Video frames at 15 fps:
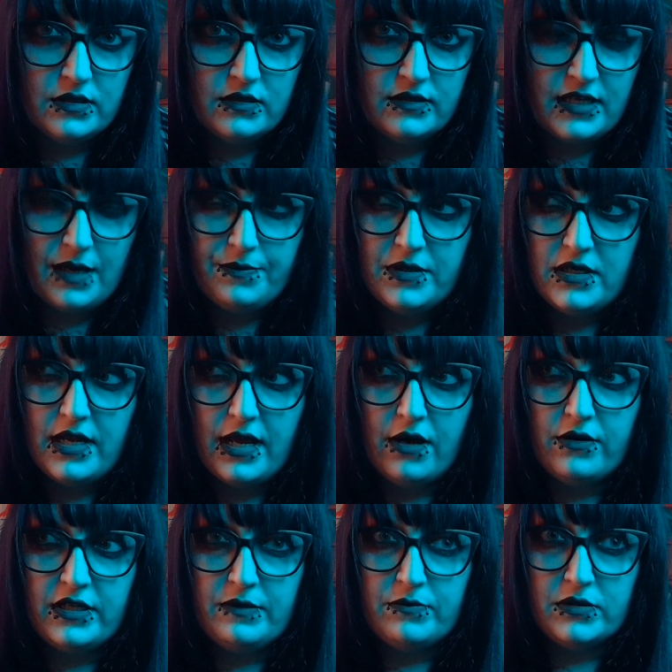Captain
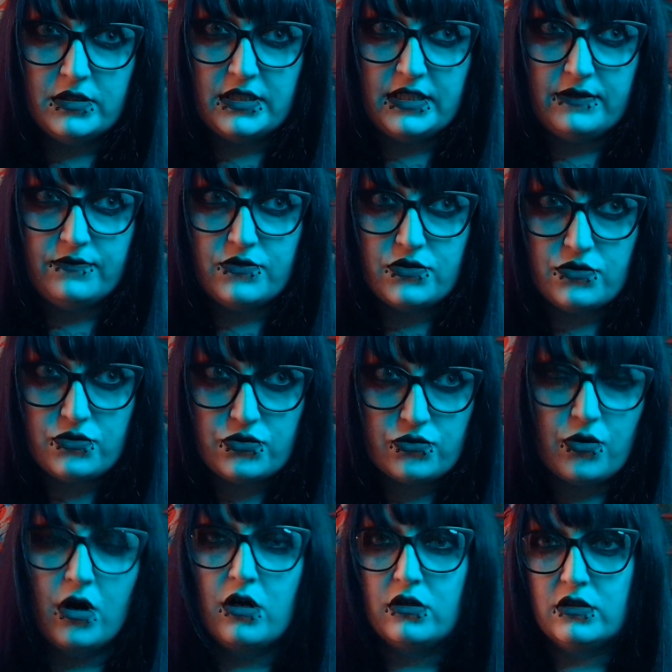Howdy believes
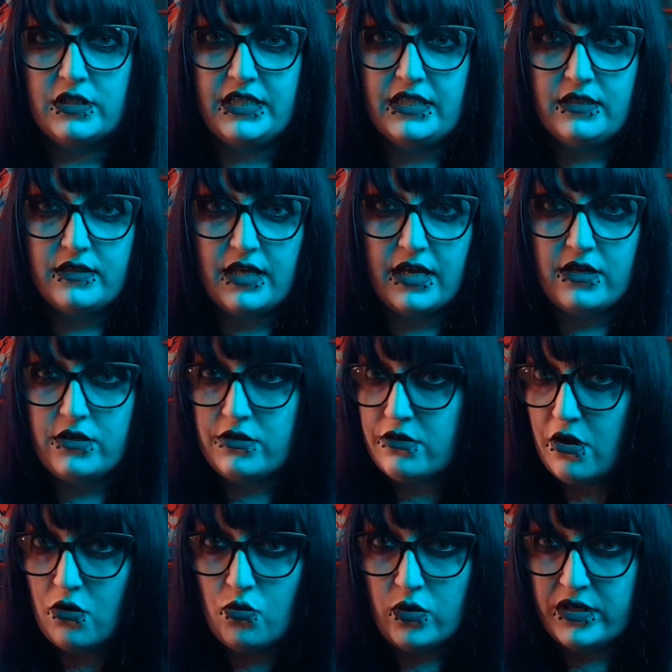strongly that
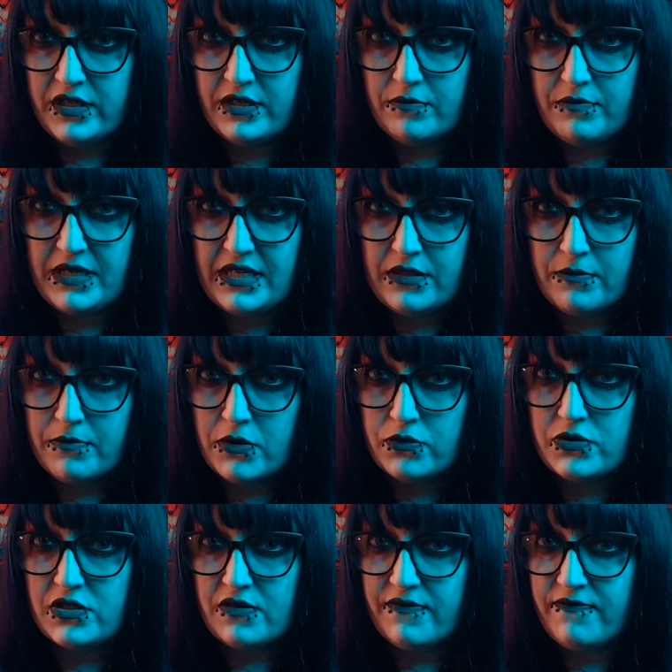no one can be the
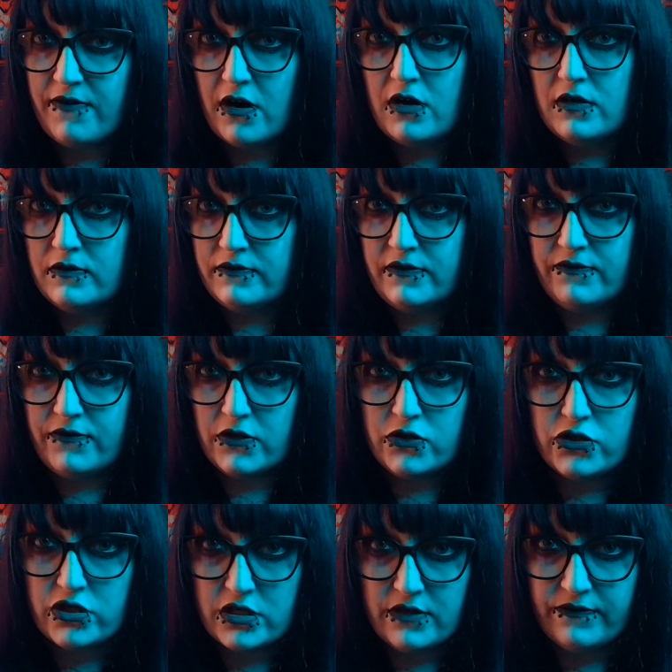most evolved
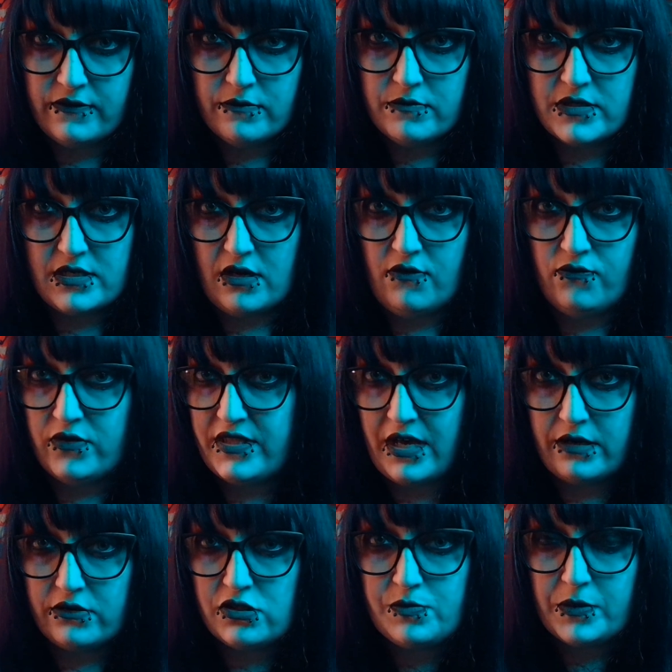version of themselves
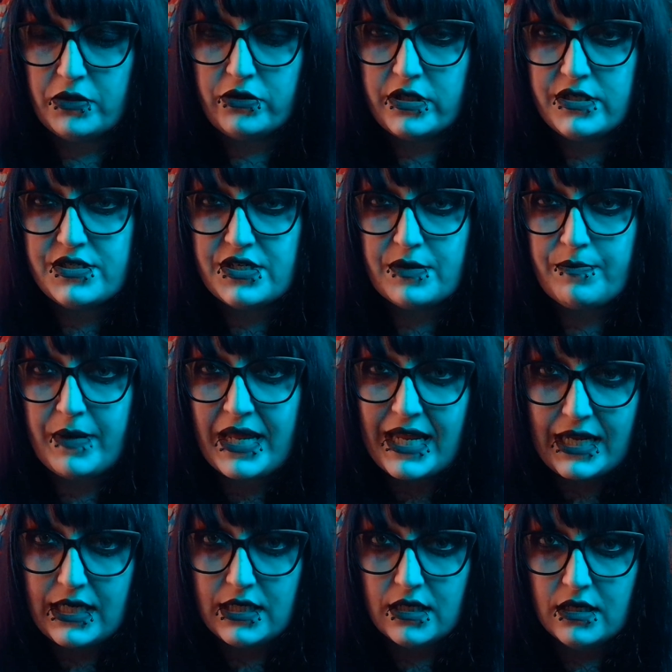without experiencing
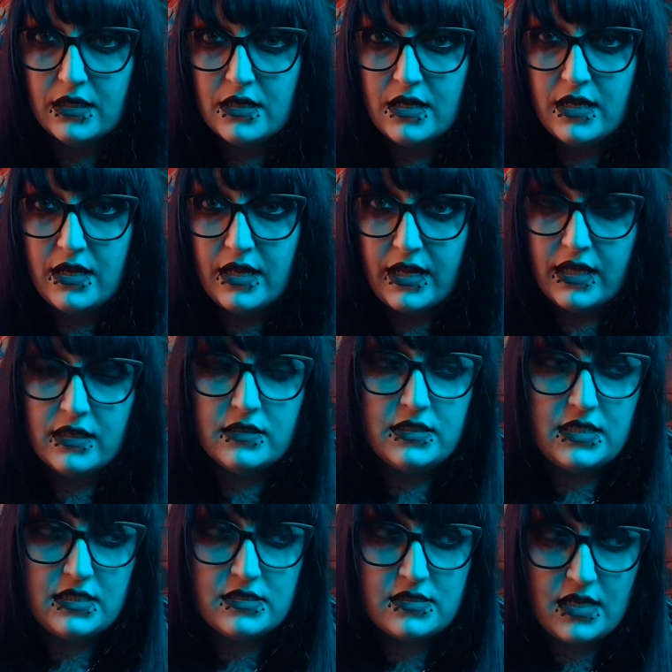pain, and
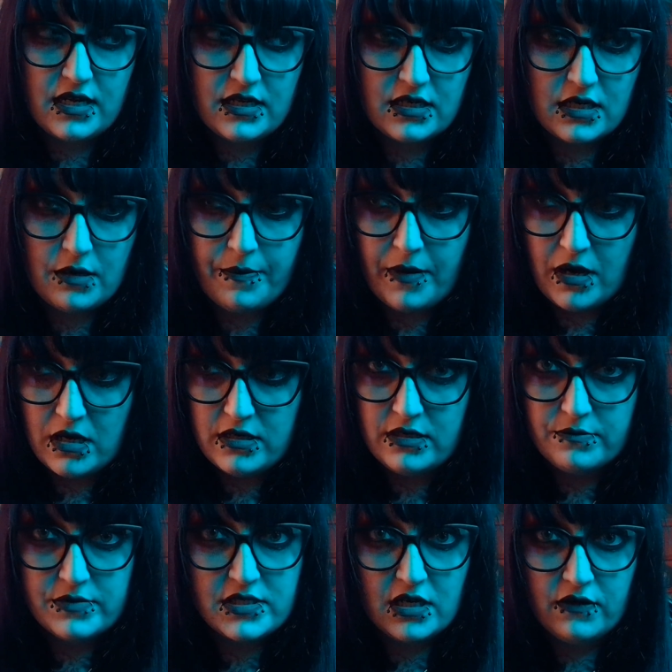he's taken it upon
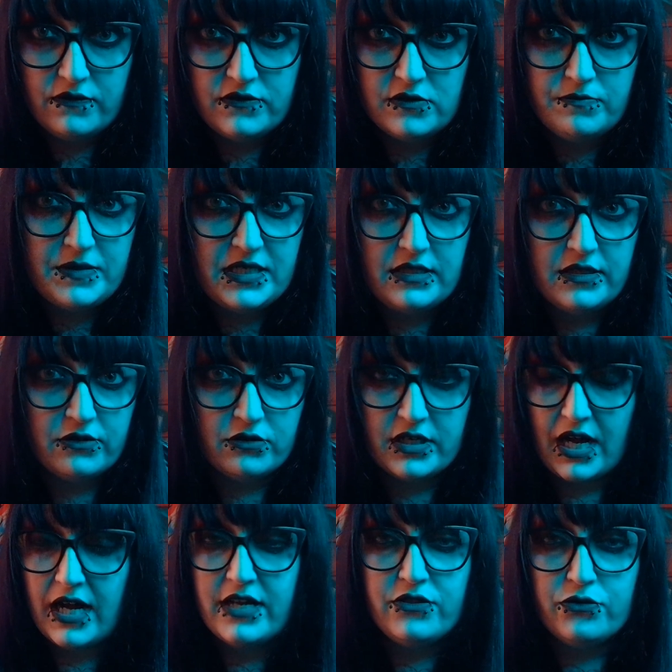himself to be their
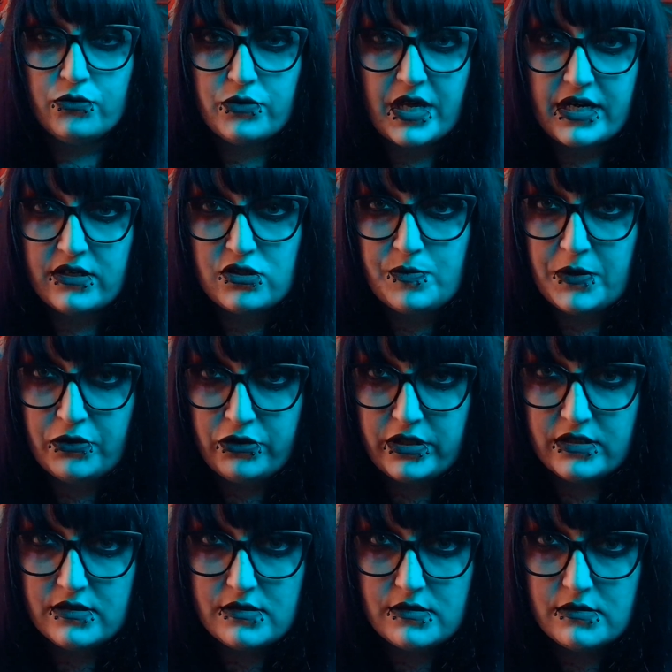guide through that
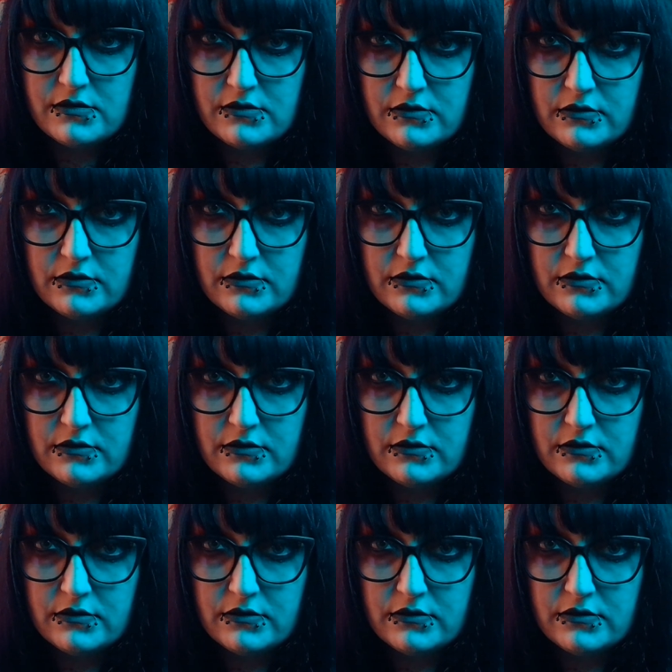experience.